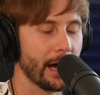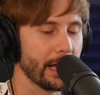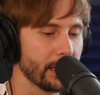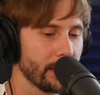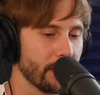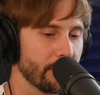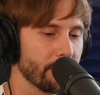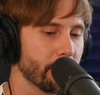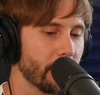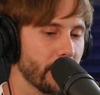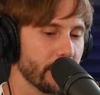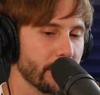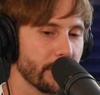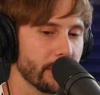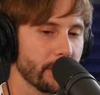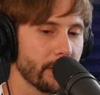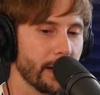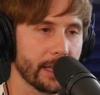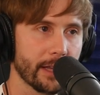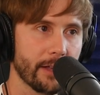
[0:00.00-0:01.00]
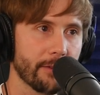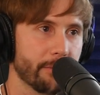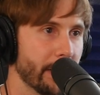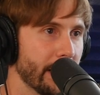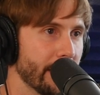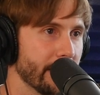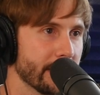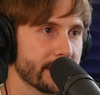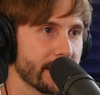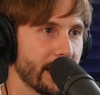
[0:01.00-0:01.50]
I love Mother. I love
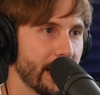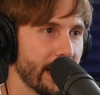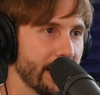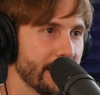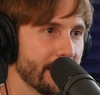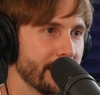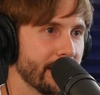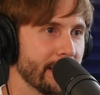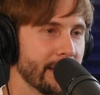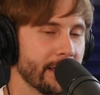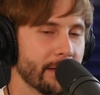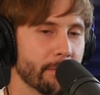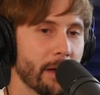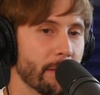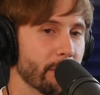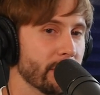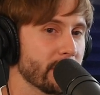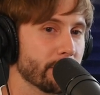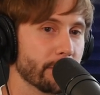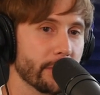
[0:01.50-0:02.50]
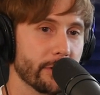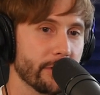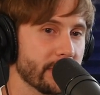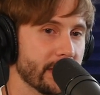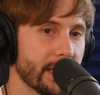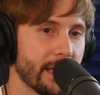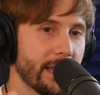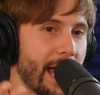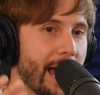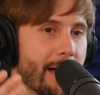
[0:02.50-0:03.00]
Parasite. Memories of Murder
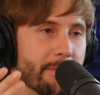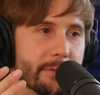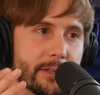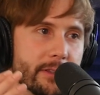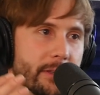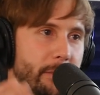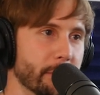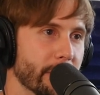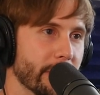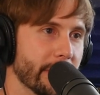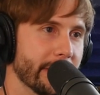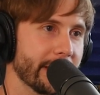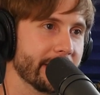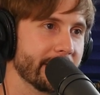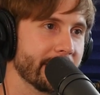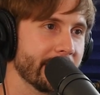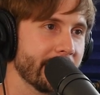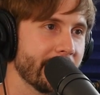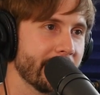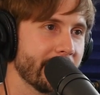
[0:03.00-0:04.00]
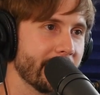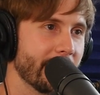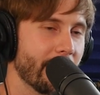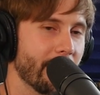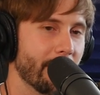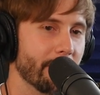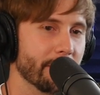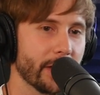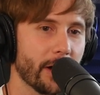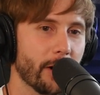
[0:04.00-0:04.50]
is absolutely brilliant. Cool.
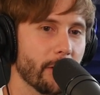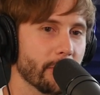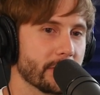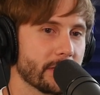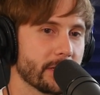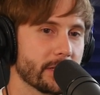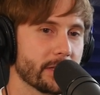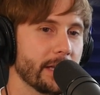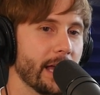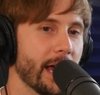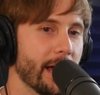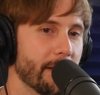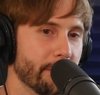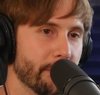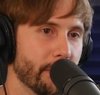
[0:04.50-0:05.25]
Um, the host. So yeah,